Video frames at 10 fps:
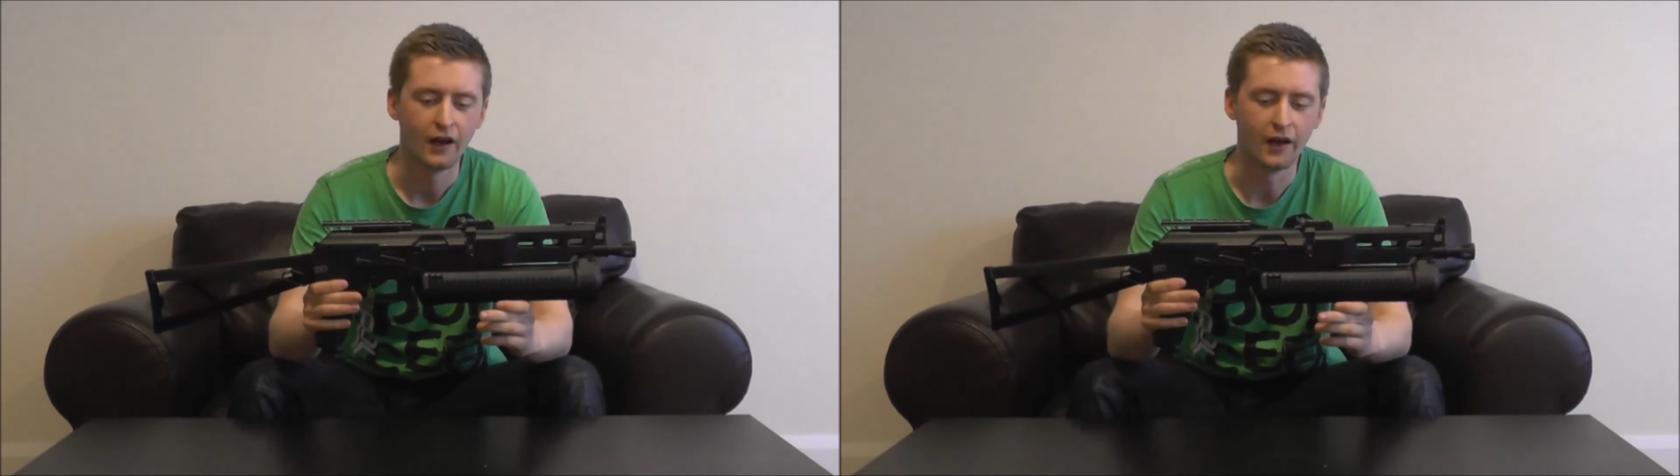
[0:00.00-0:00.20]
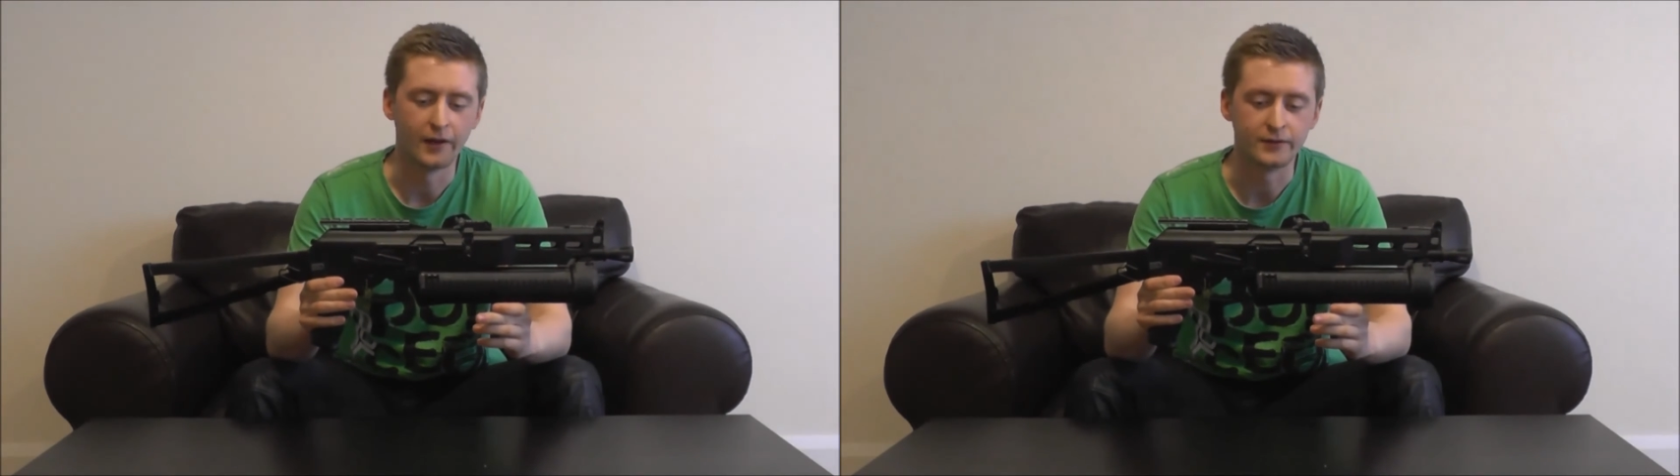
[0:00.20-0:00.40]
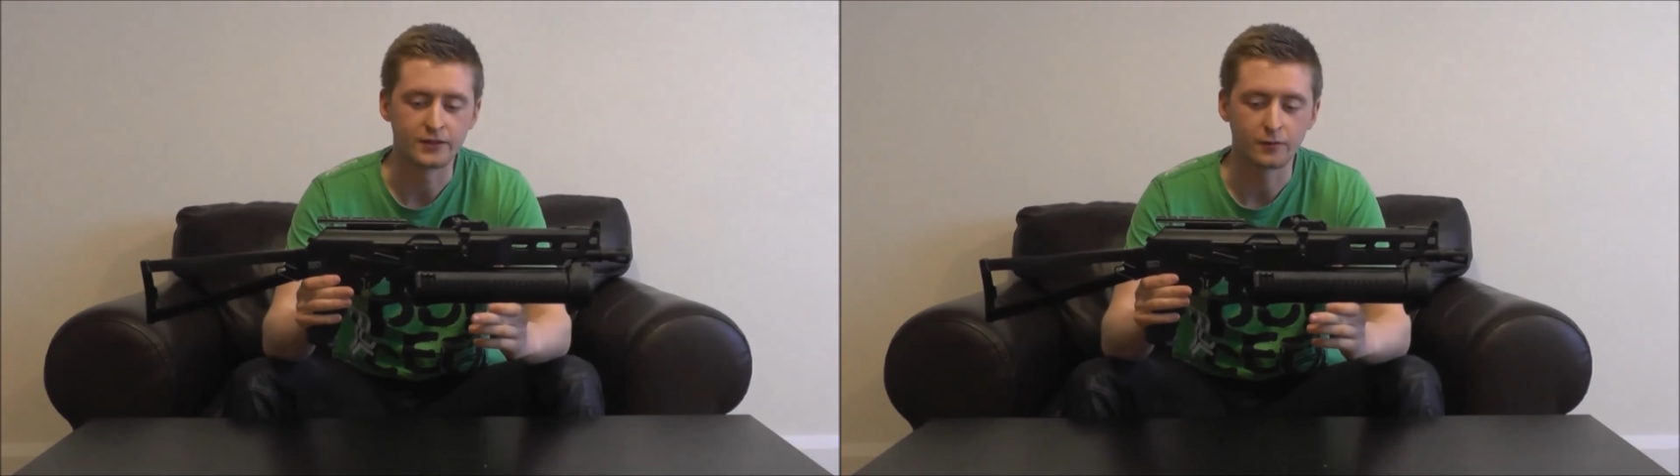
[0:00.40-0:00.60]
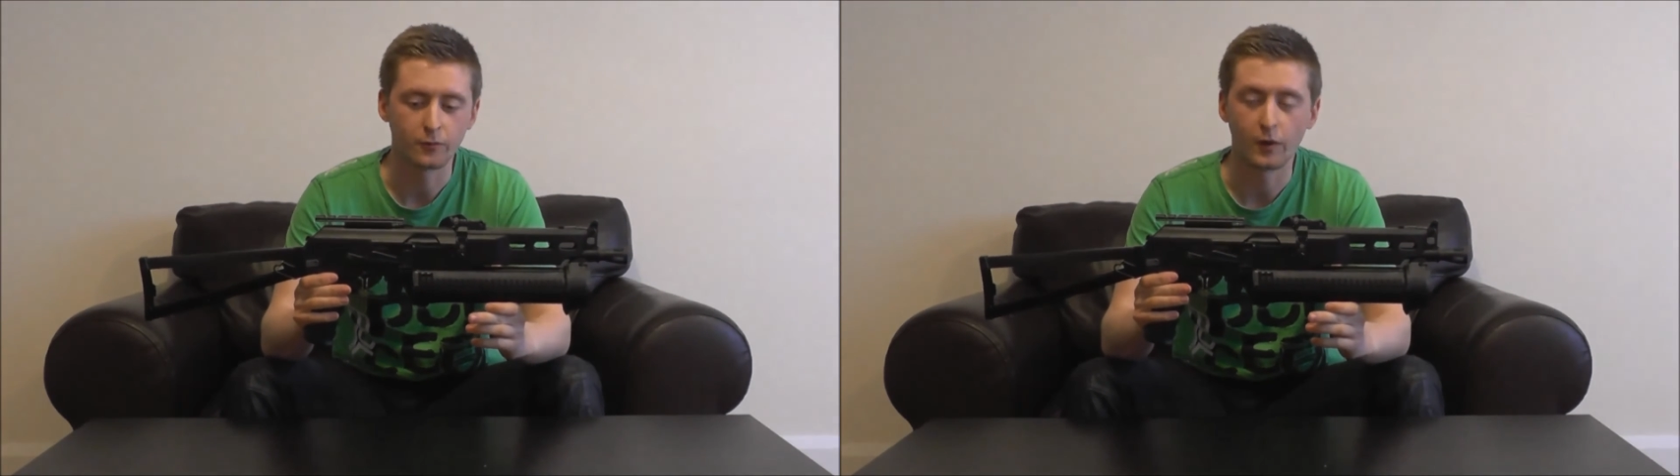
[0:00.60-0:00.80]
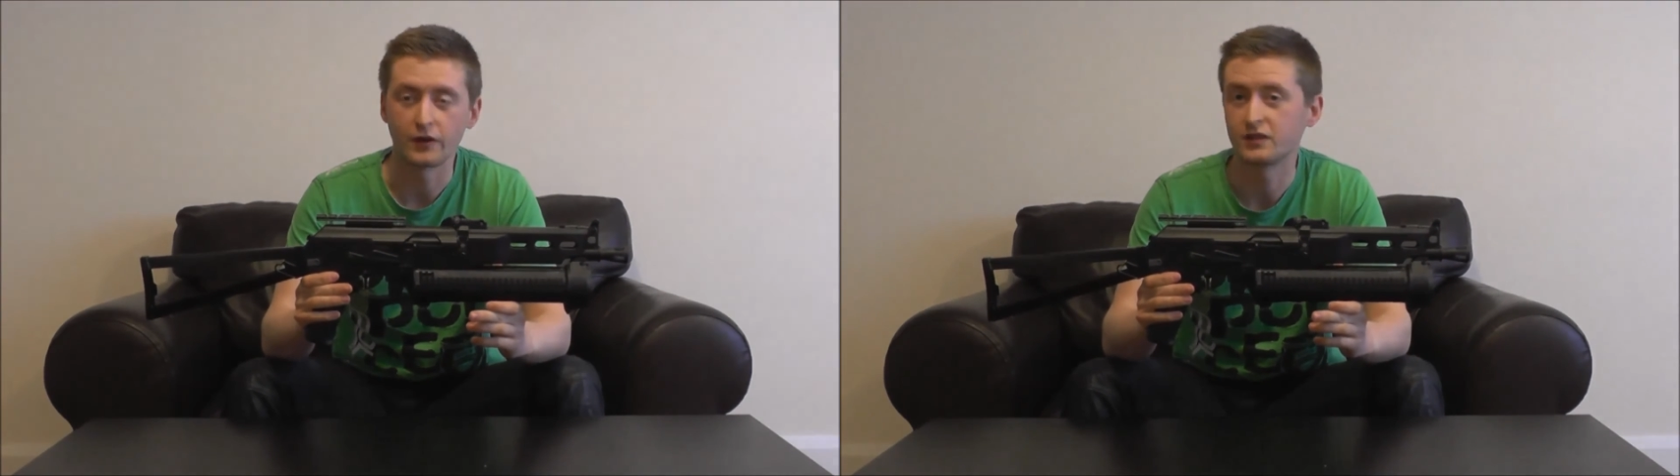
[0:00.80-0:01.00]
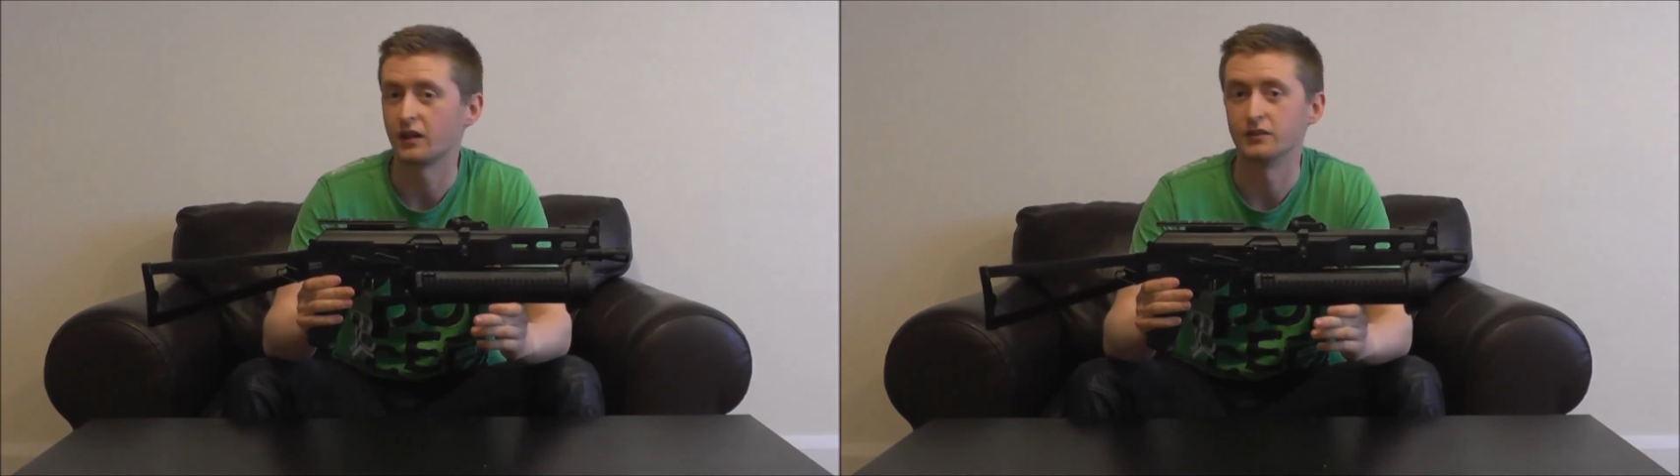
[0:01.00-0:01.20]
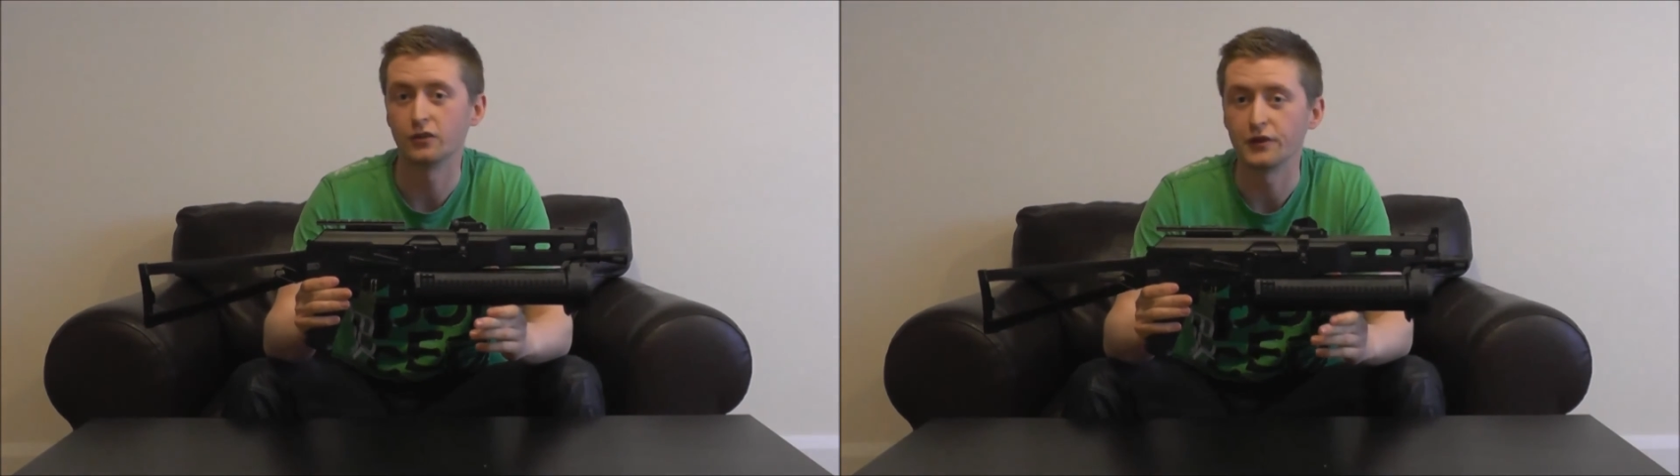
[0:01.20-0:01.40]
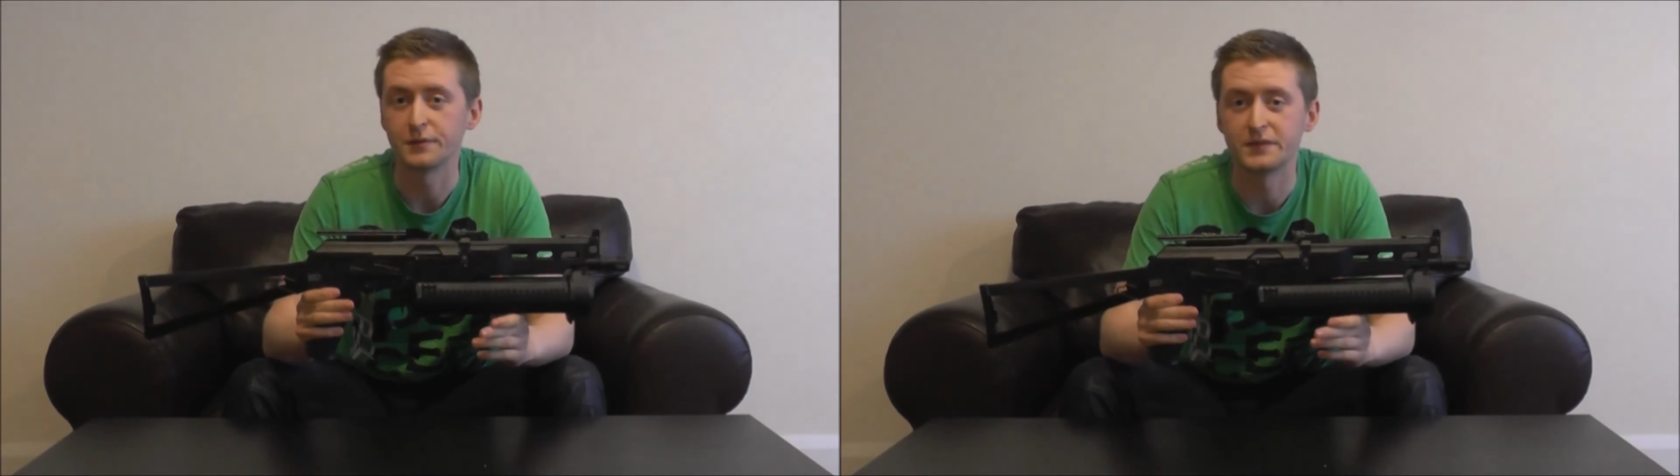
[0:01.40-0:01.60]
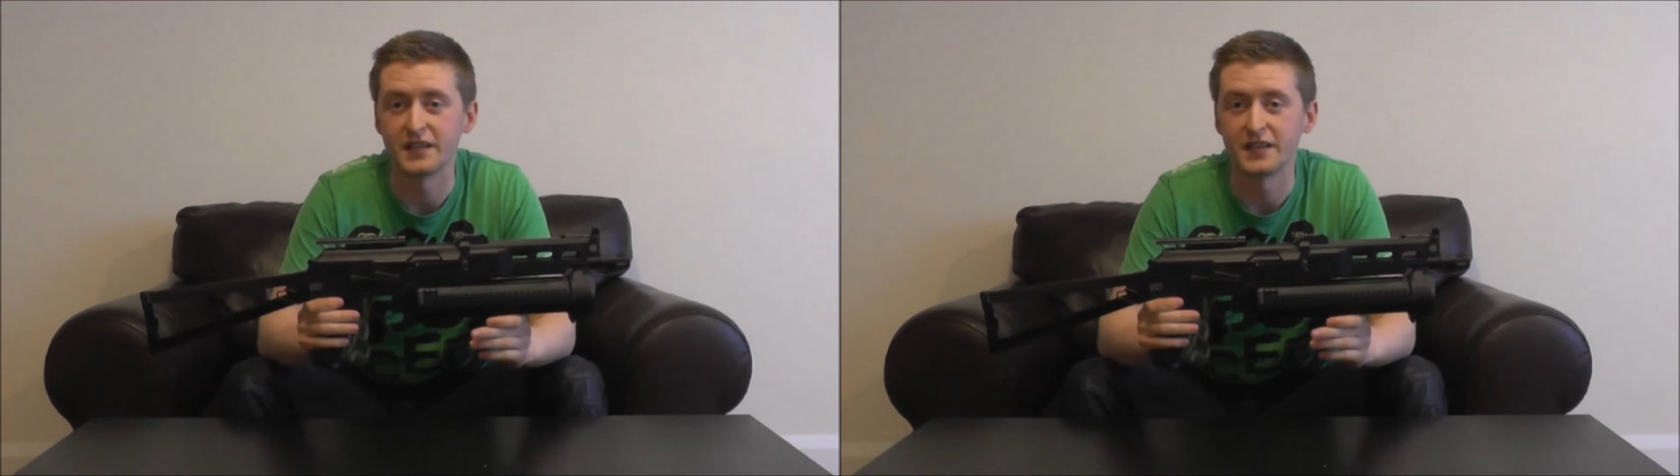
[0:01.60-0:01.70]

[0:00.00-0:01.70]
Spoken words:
And whilst I adore this